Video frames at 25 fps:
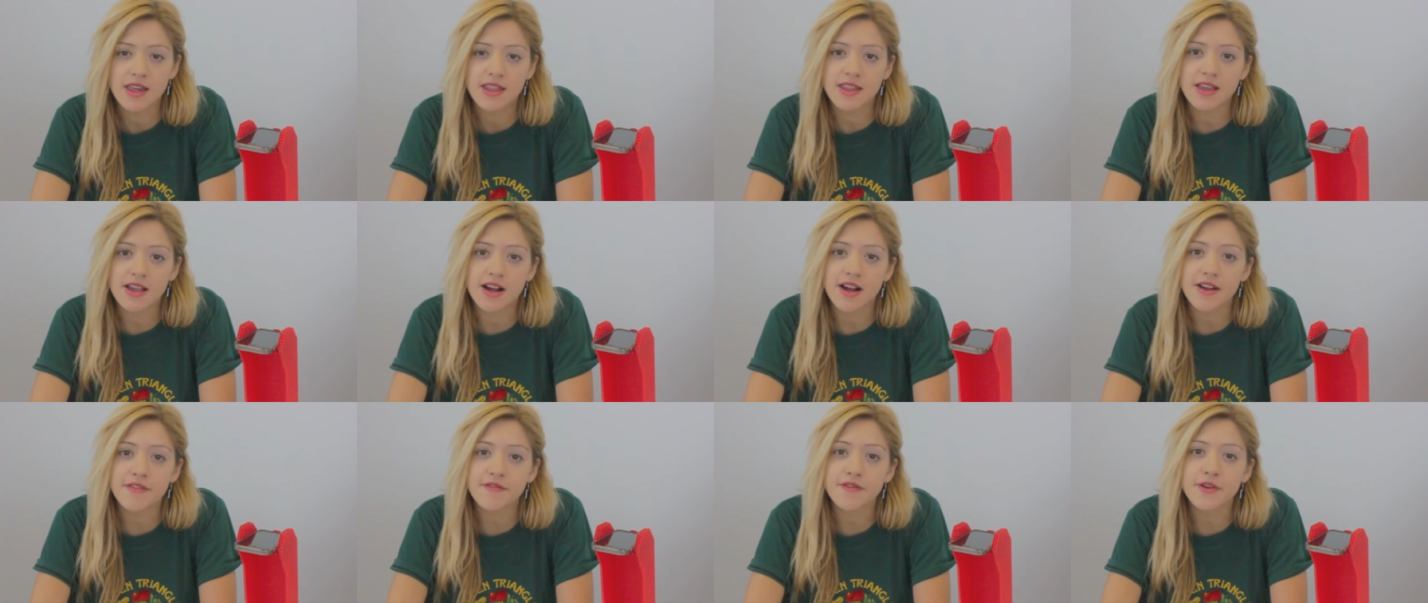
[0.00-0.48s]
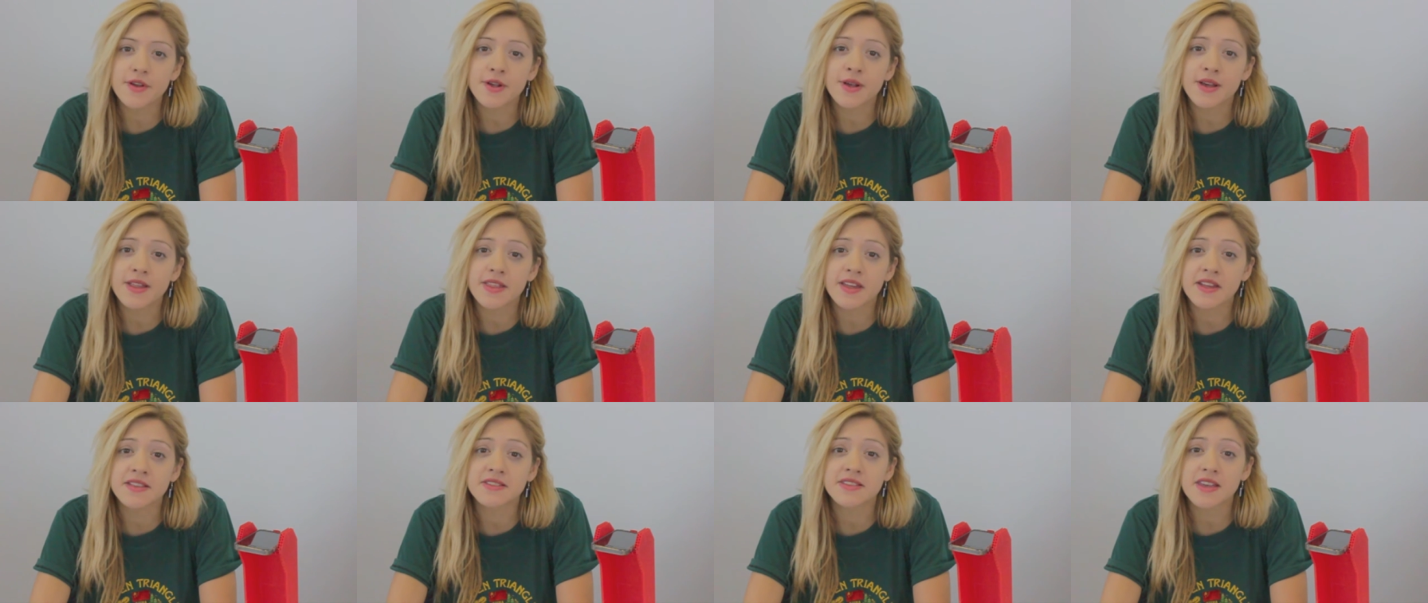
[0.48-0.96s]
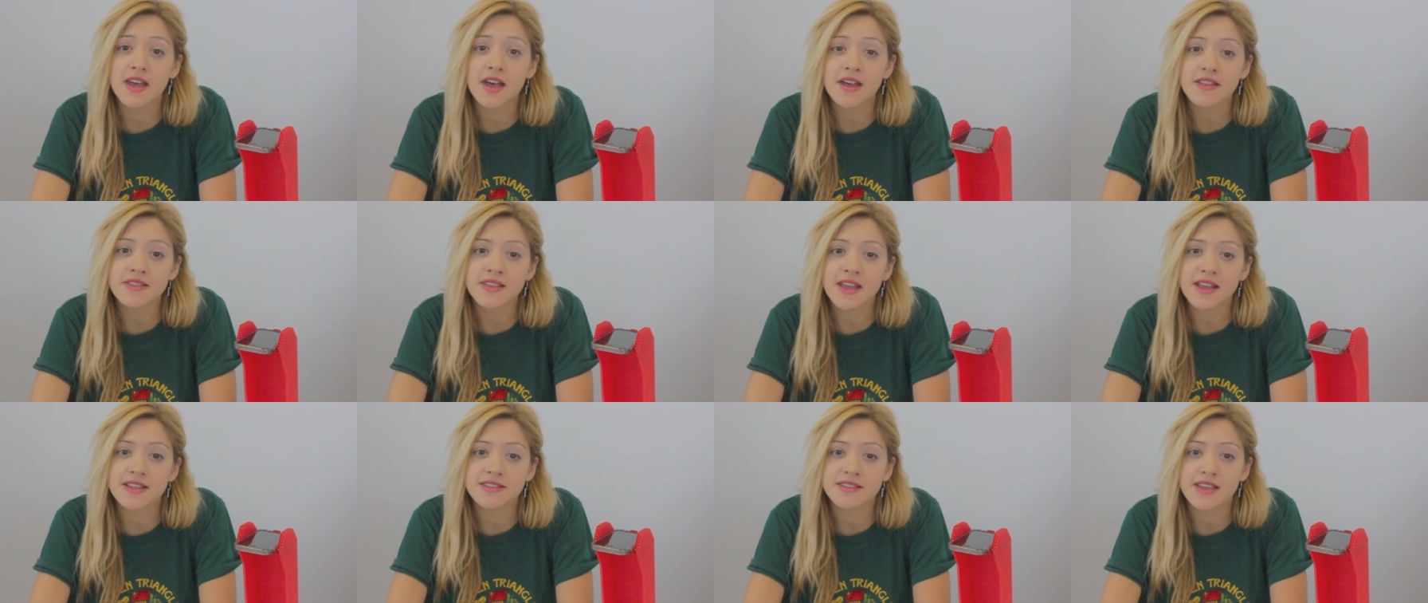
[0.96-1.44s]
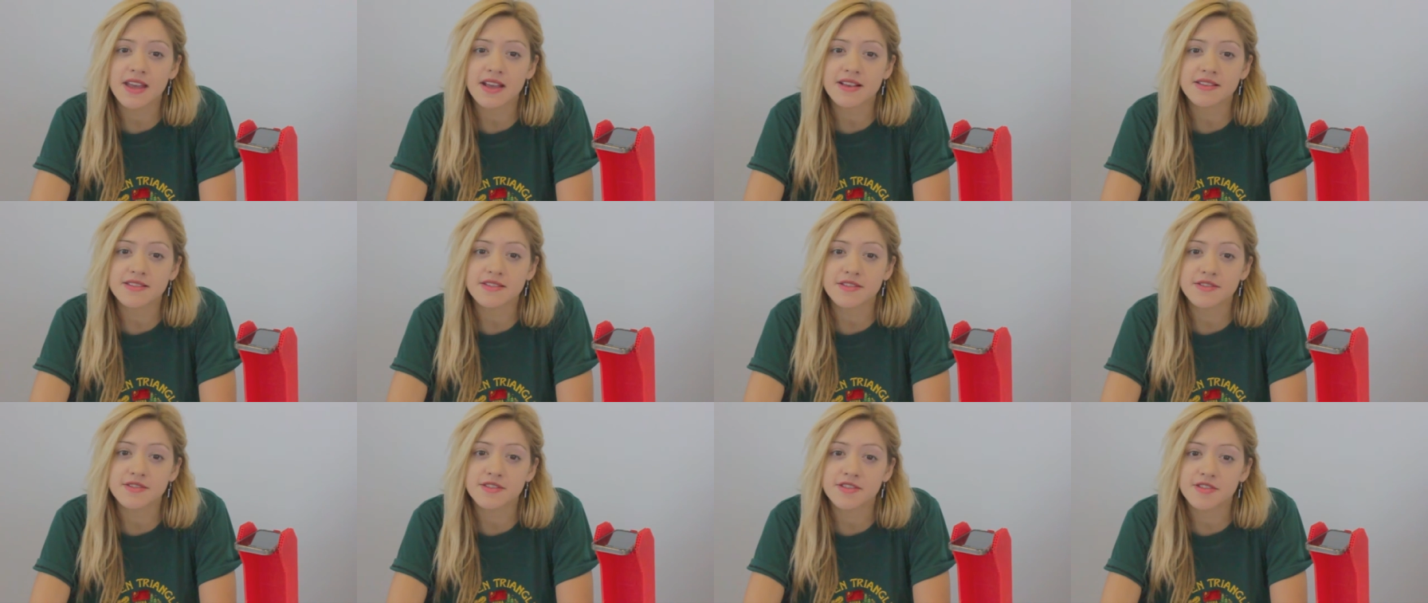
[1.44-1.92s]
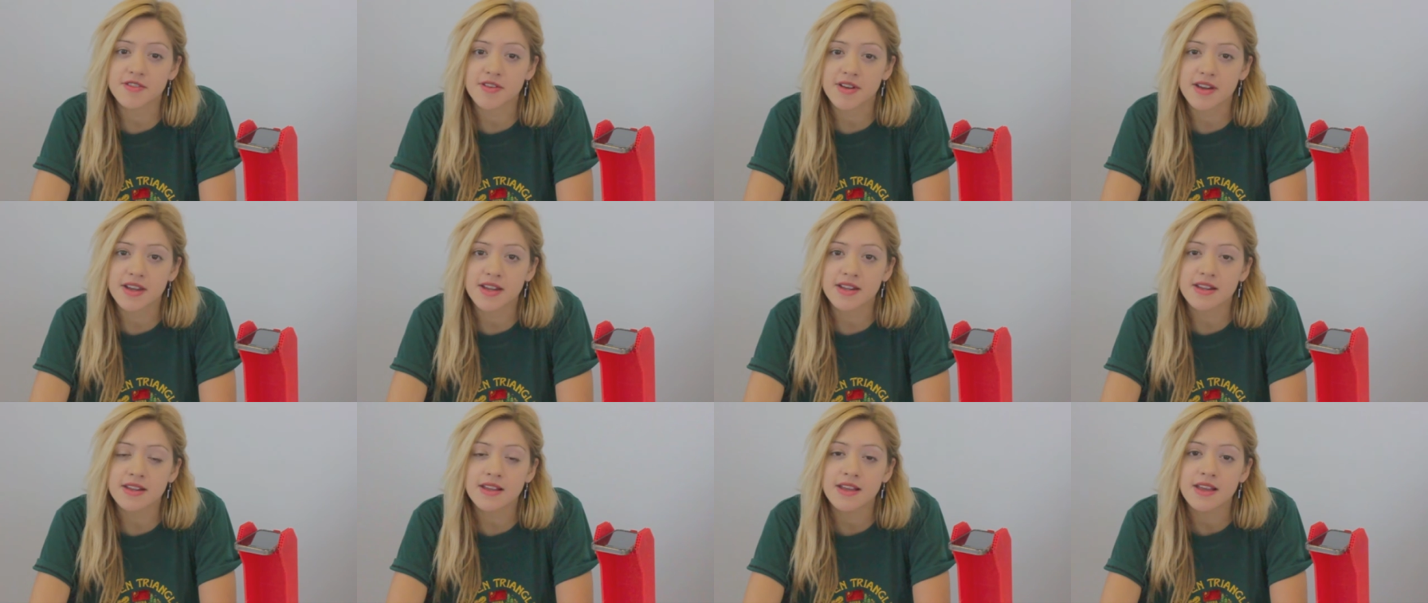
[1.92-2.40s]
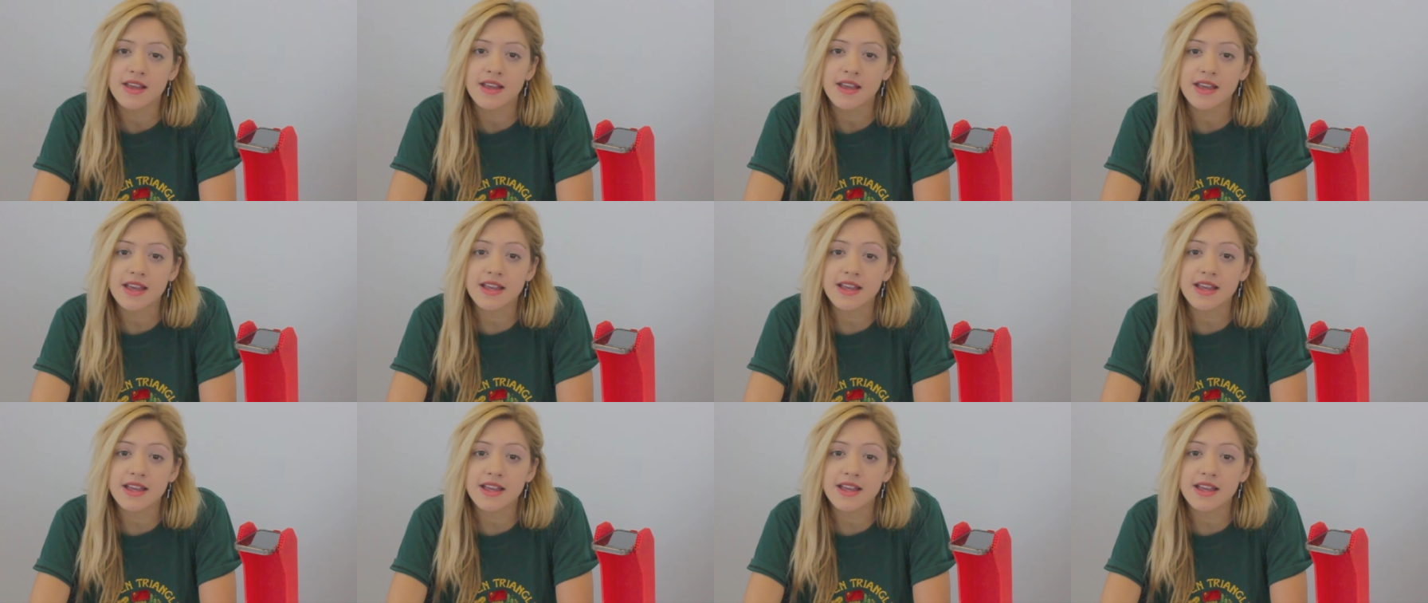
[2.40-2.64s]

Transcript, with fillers: The iPhone can then turn that text on screen